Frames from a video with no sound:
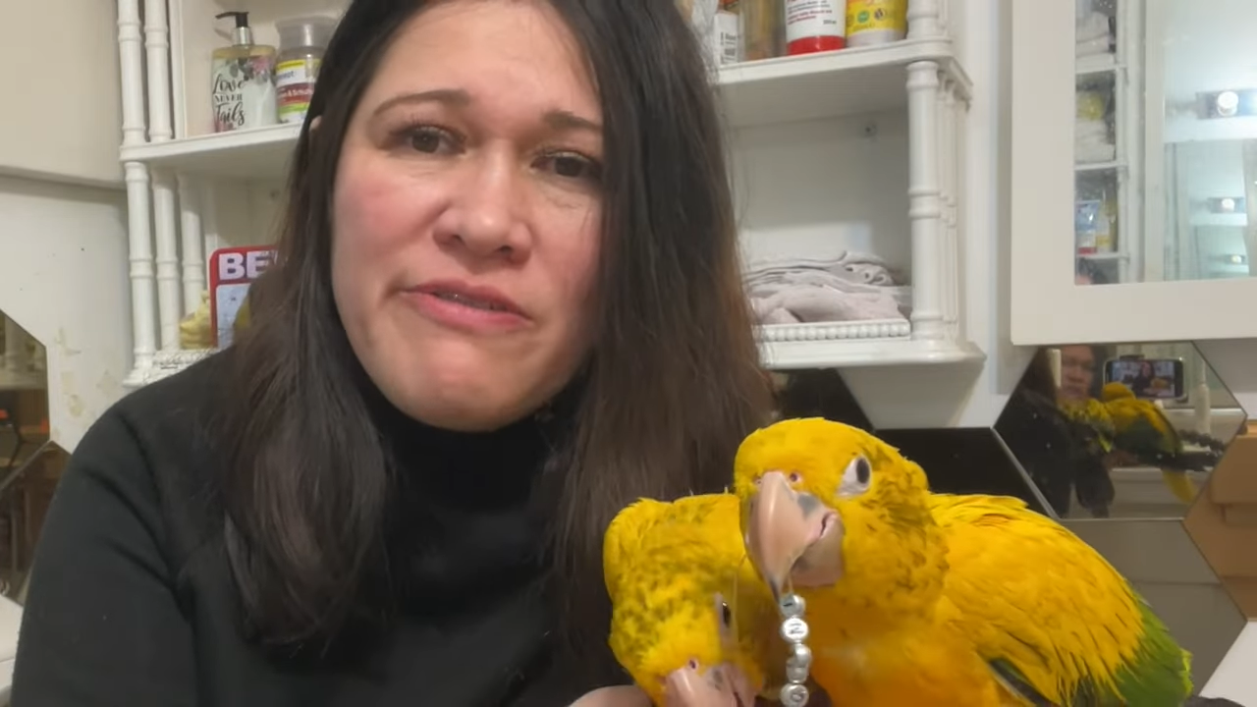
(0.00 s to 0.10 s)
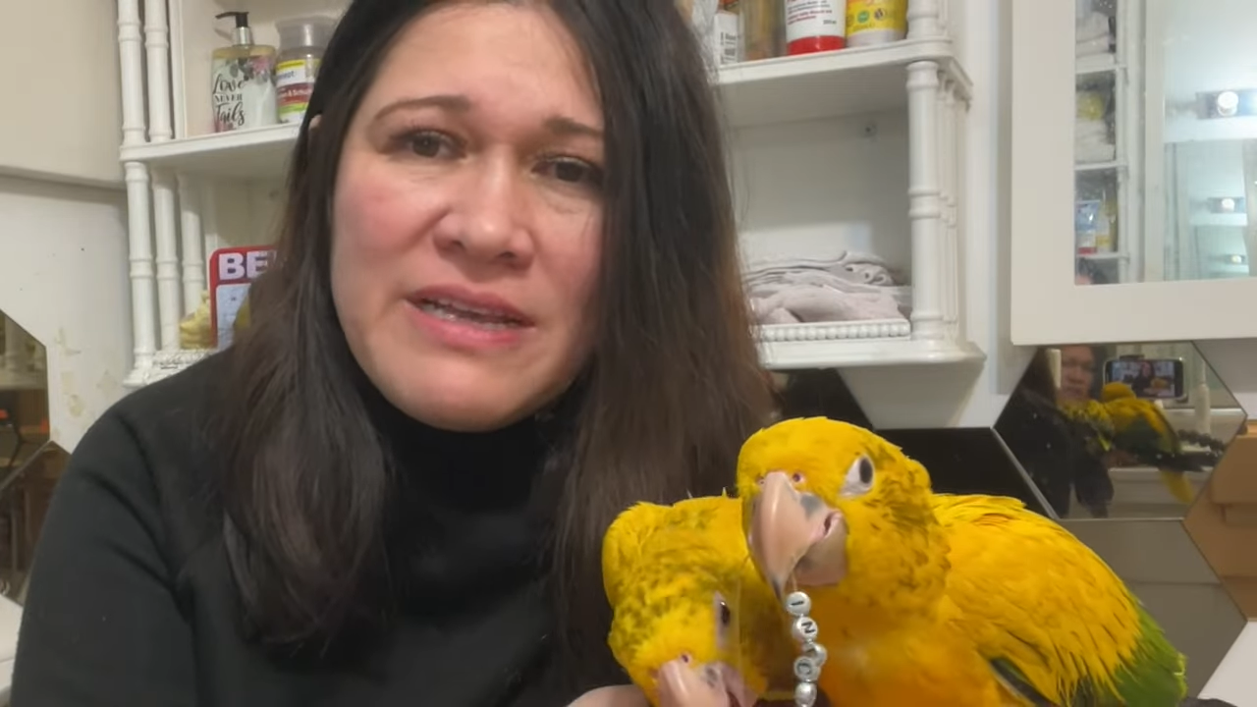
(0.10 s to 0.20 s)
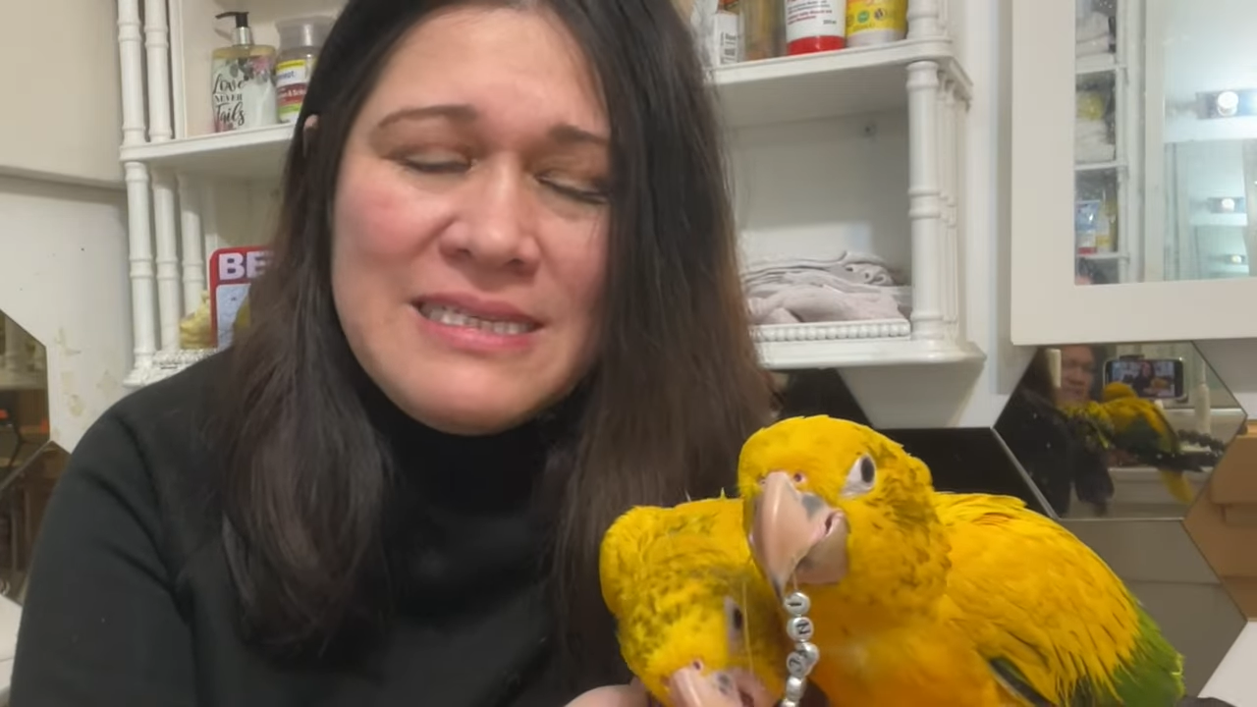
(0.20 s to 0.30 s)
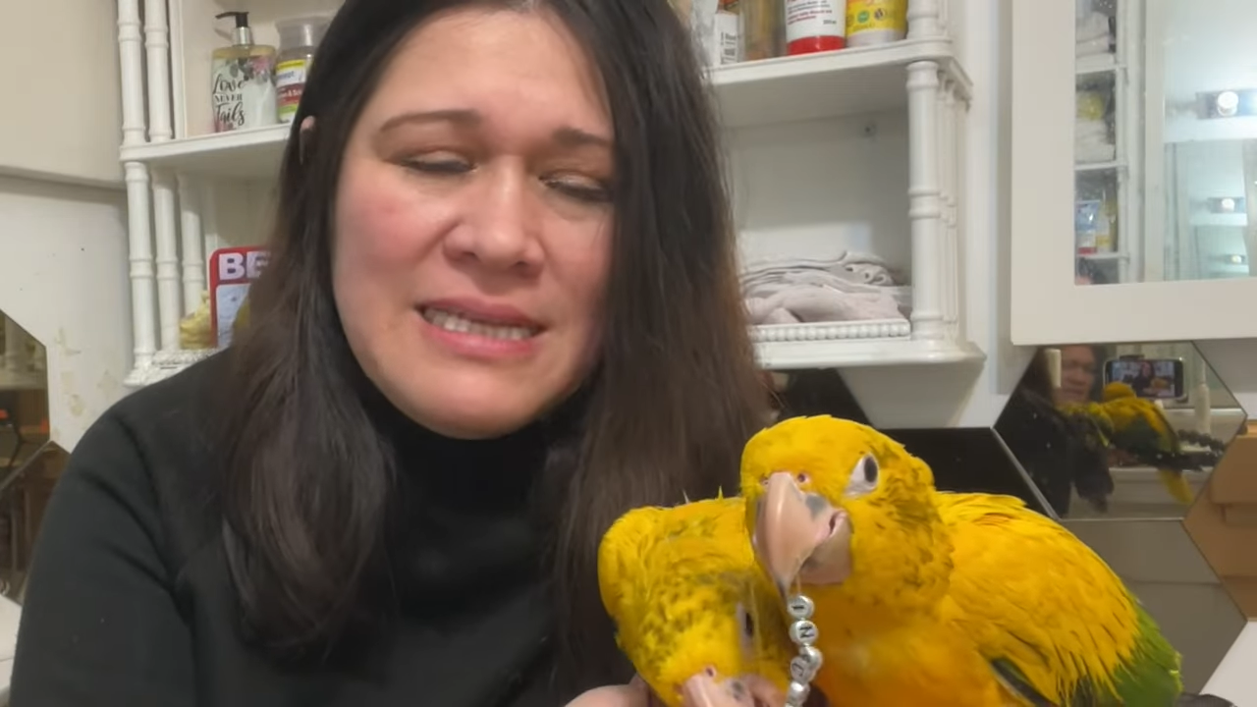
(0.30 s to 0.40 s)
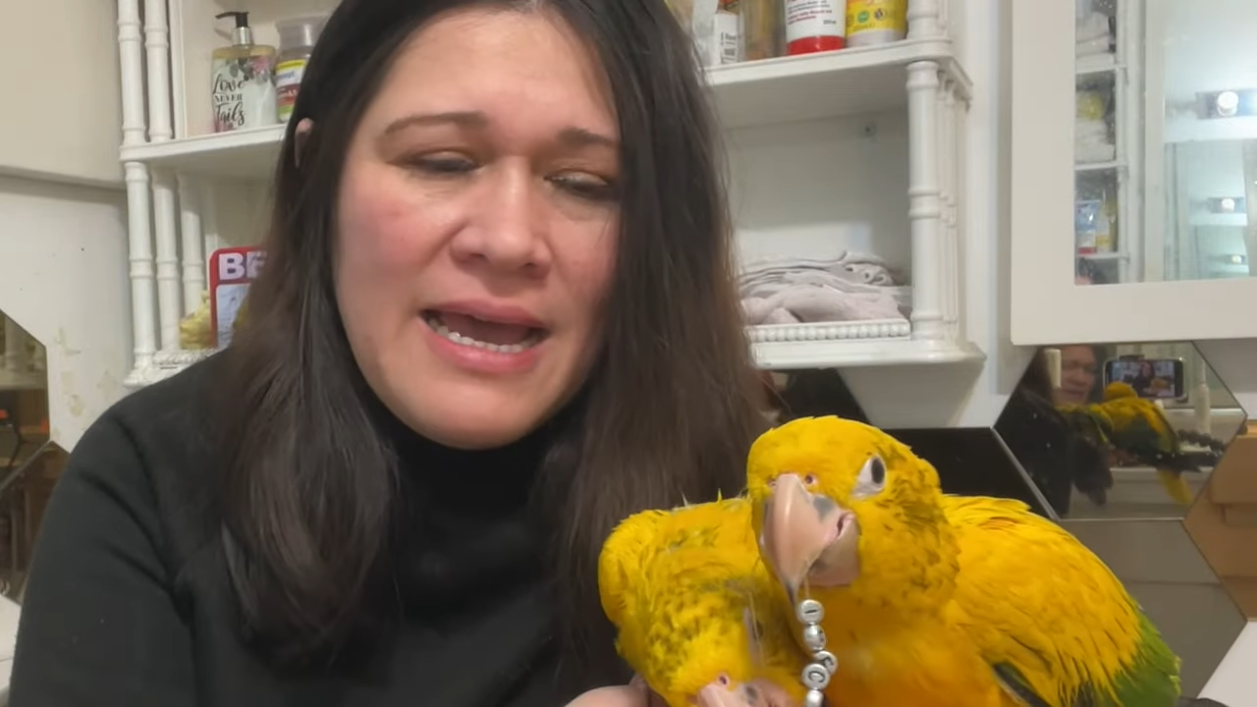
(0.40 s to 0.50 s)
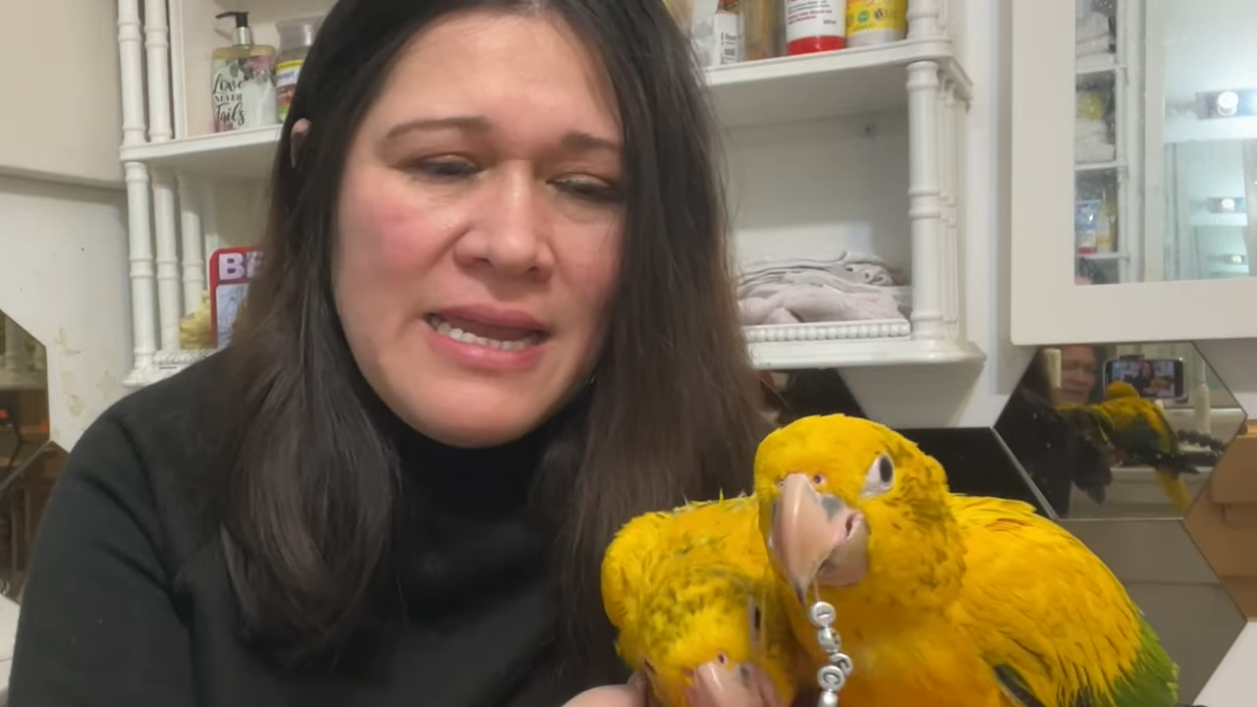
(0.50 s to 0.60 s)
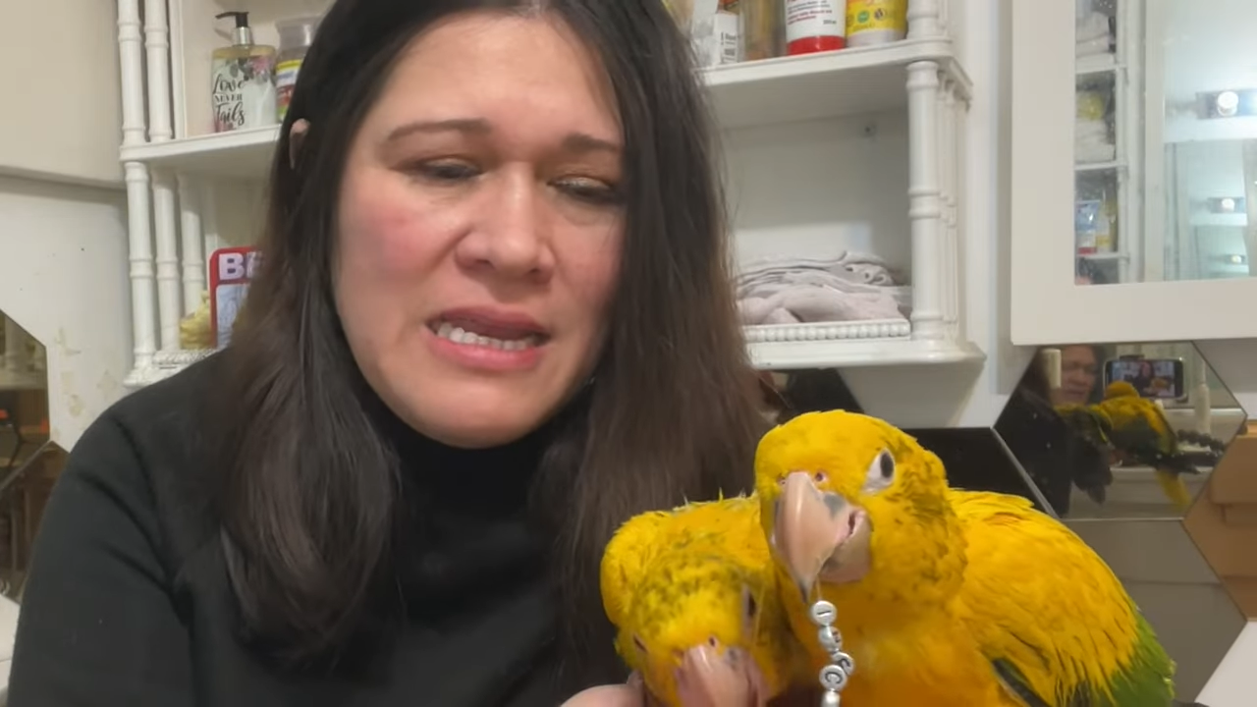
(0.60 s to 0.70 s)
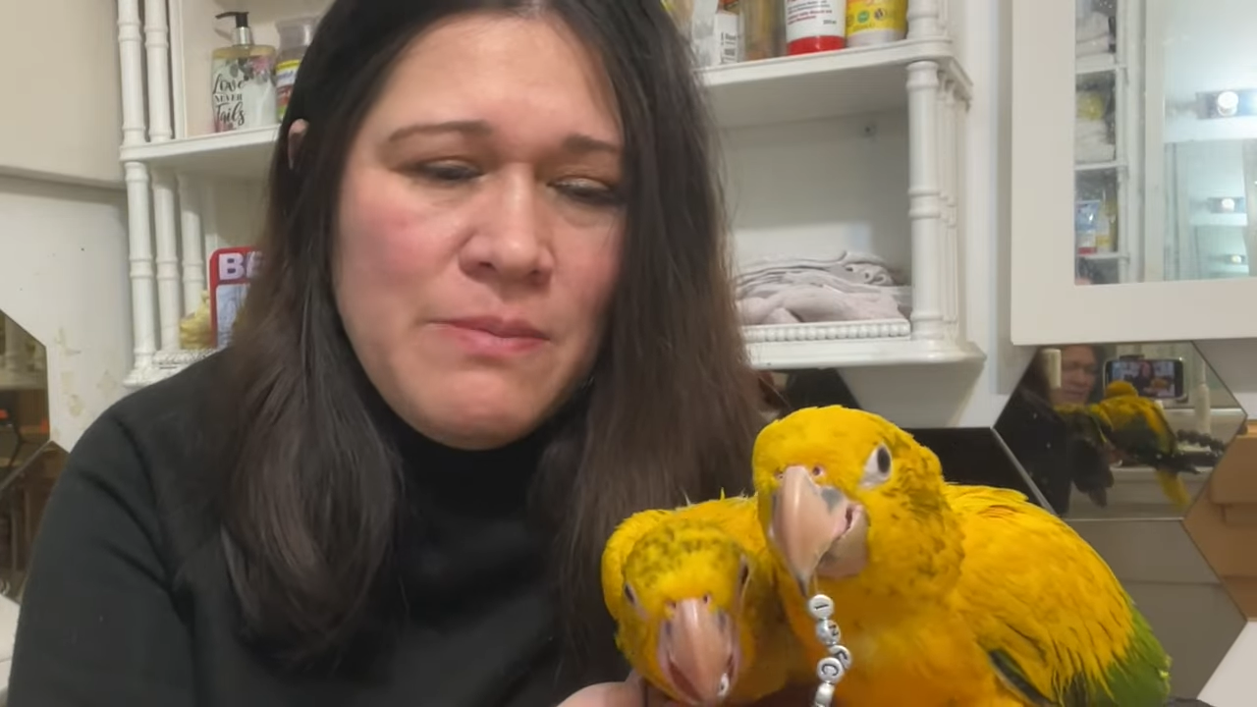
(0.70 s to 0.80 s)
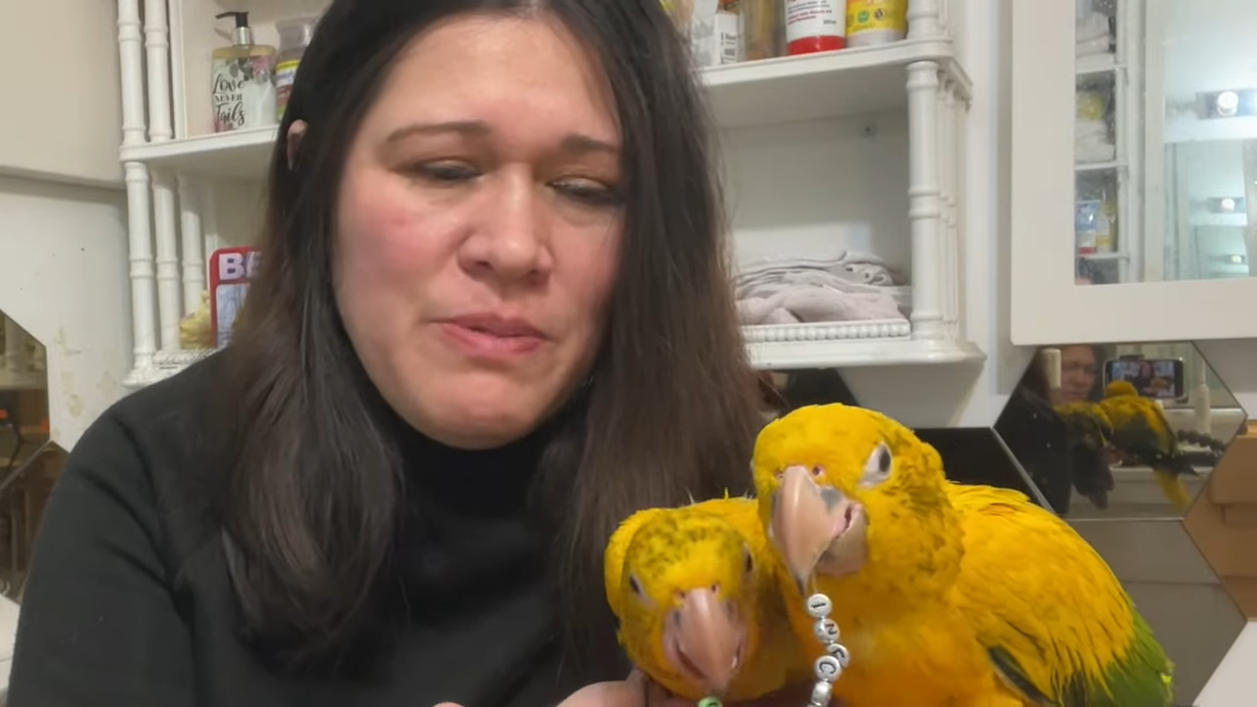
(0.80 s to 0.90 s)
anxiety